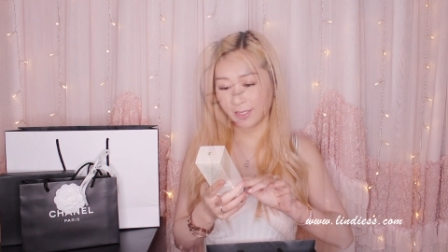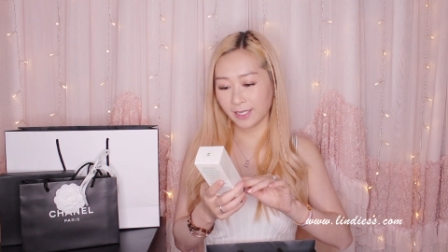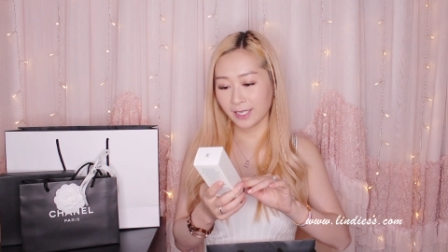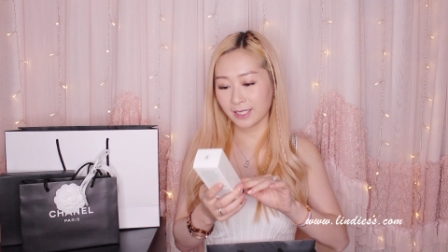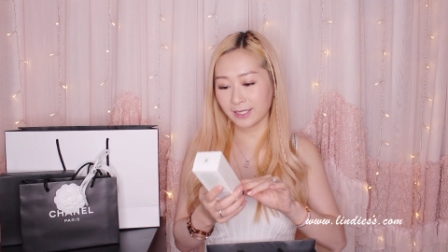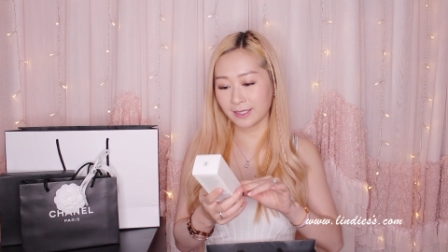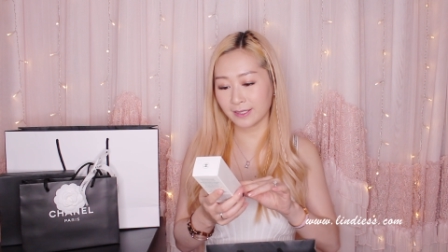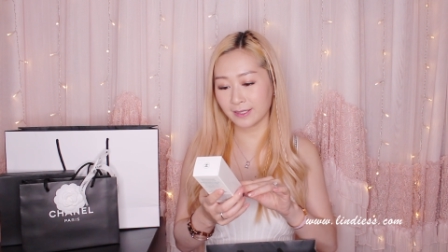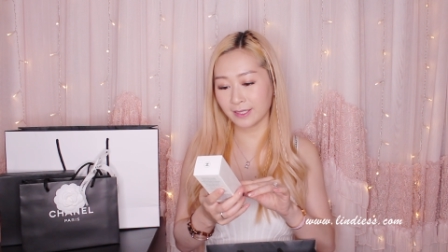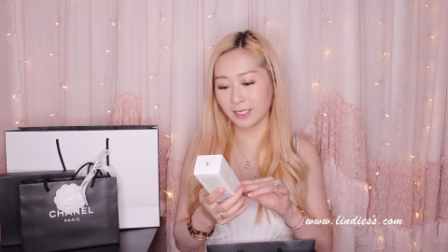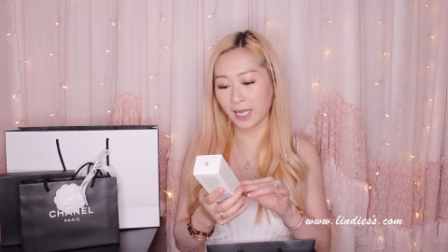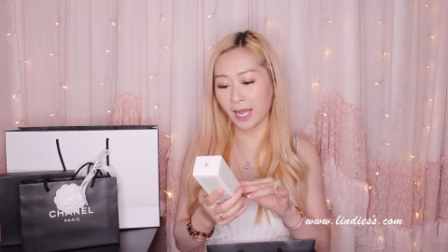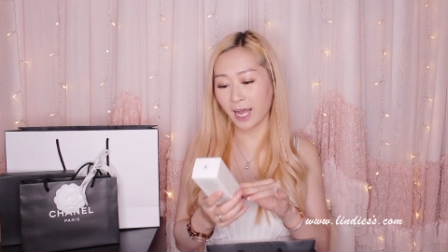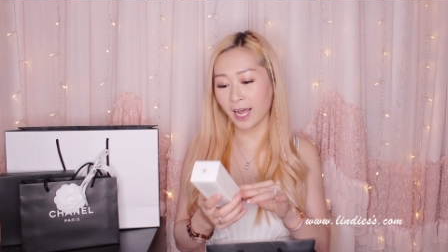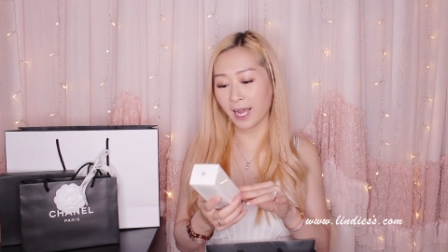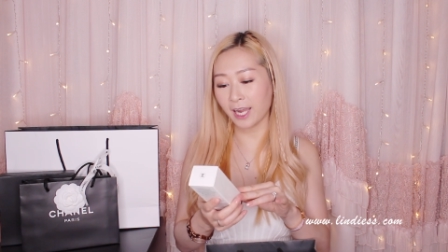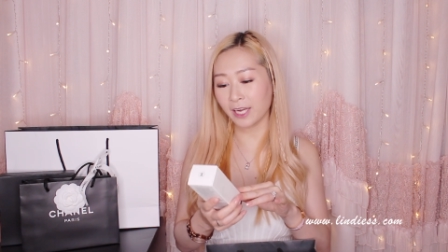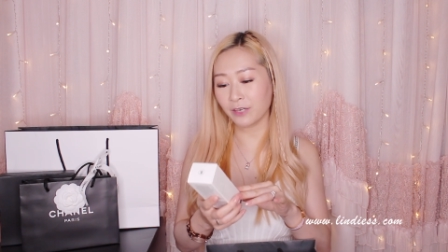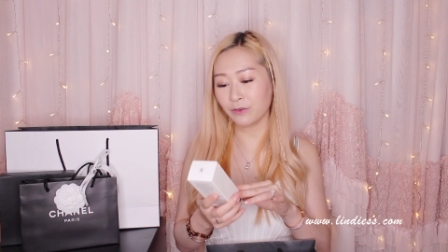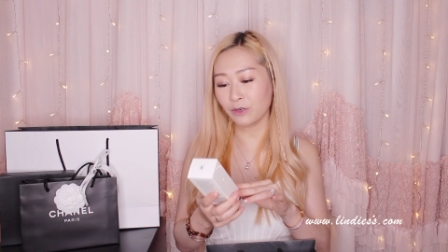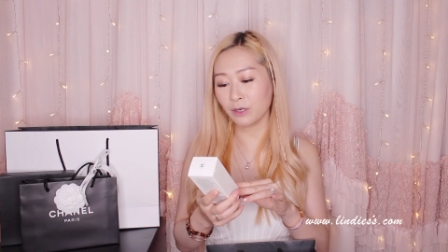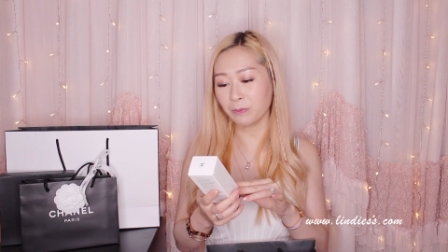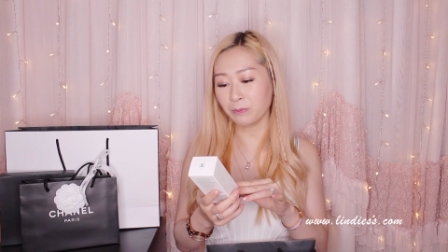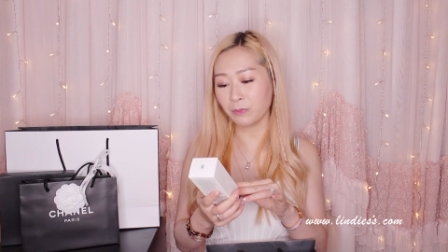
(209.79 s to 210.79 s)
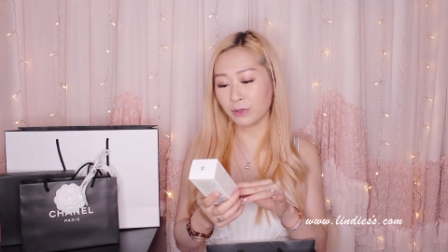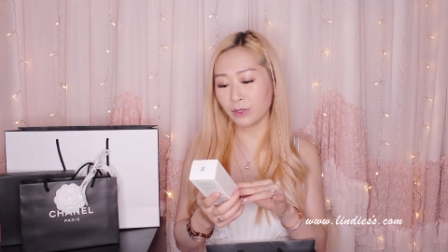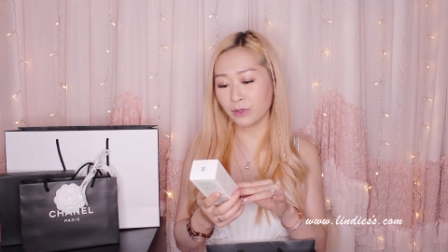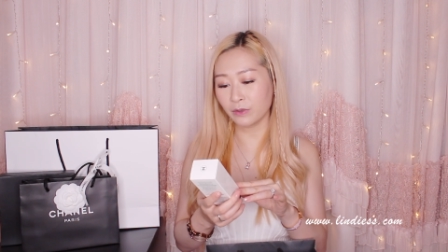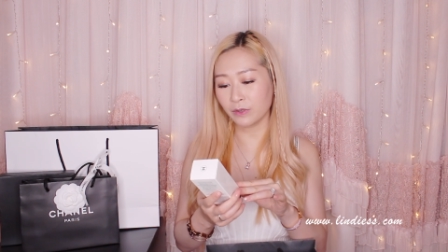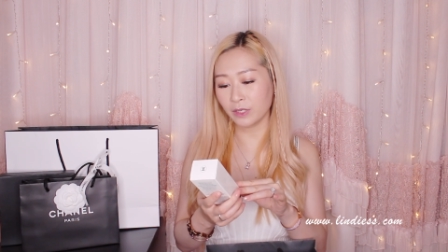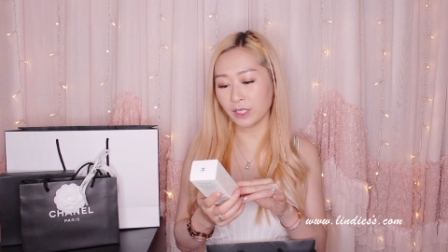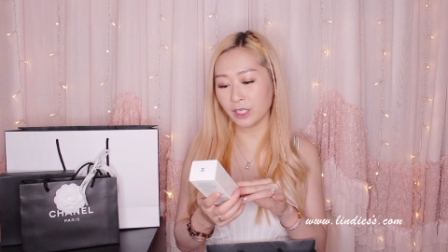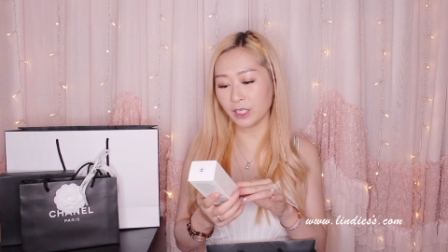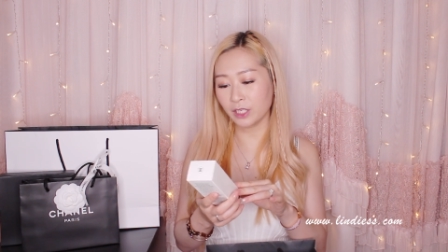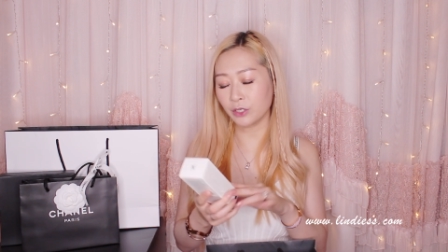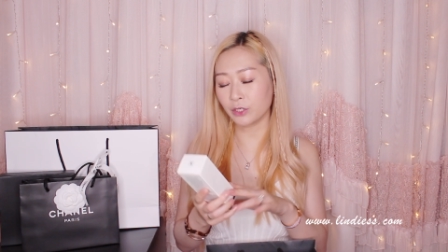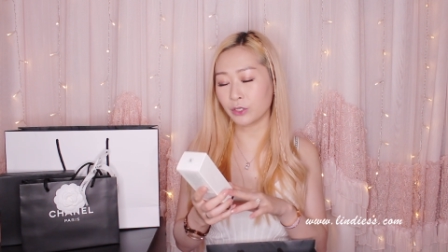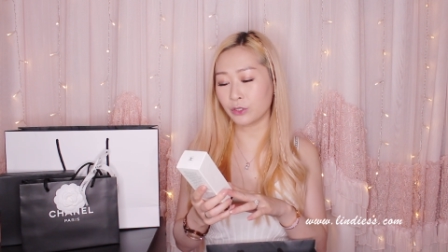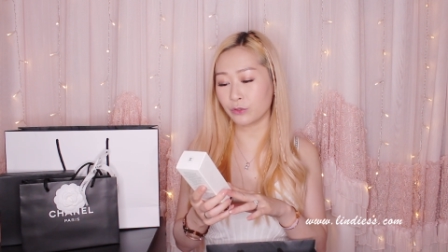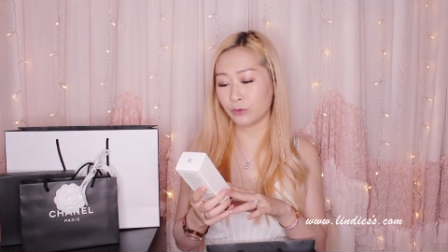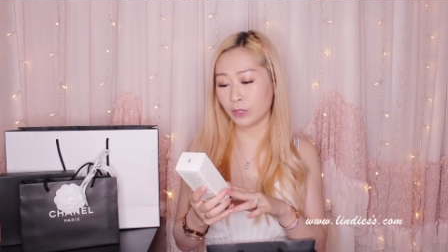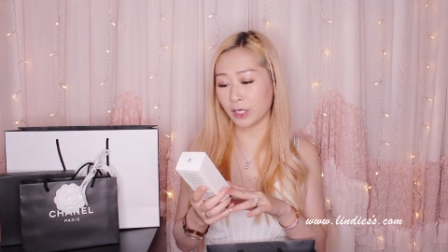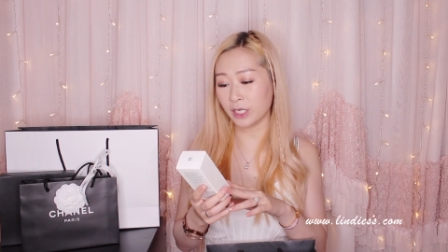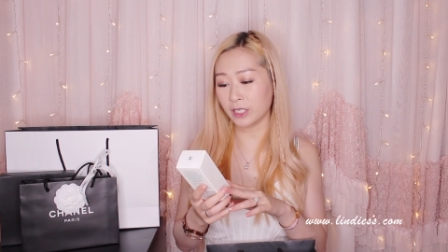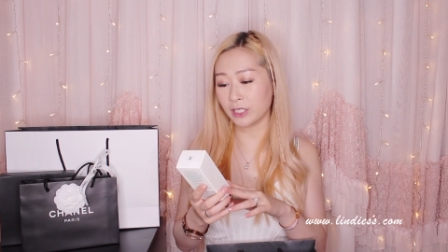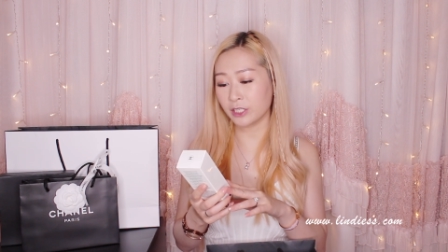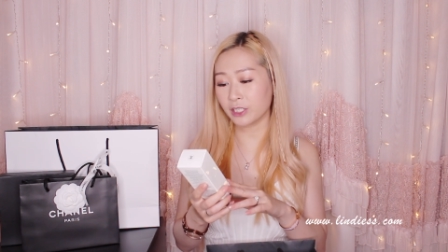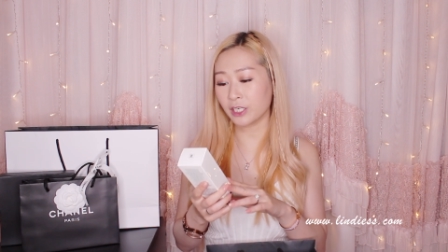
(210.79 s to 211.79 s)
it's the Hydra Beauty
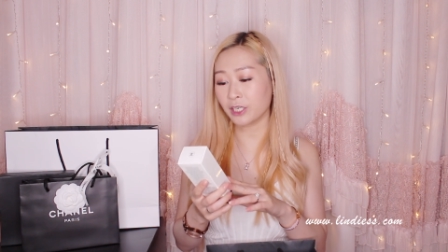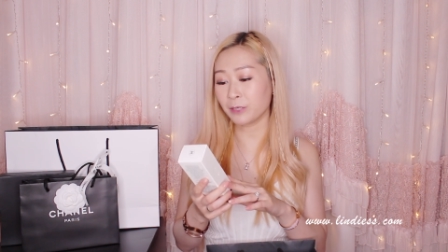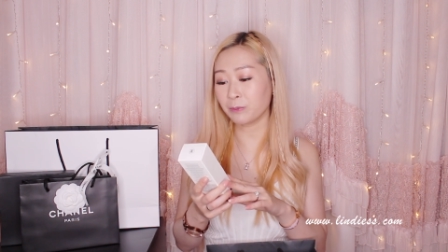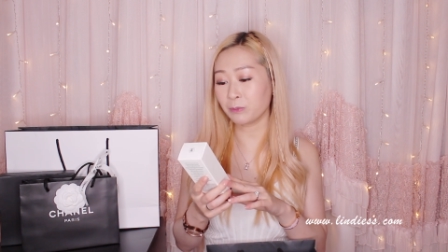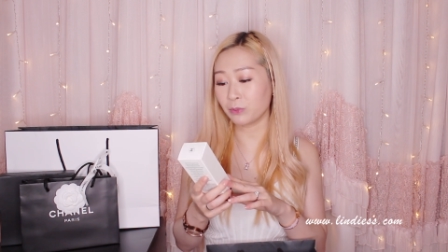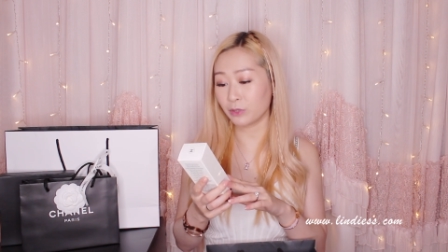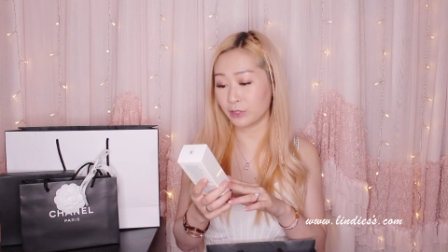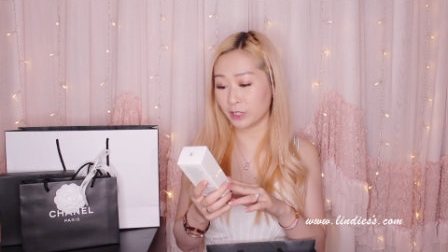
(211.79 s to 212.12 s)
Hydration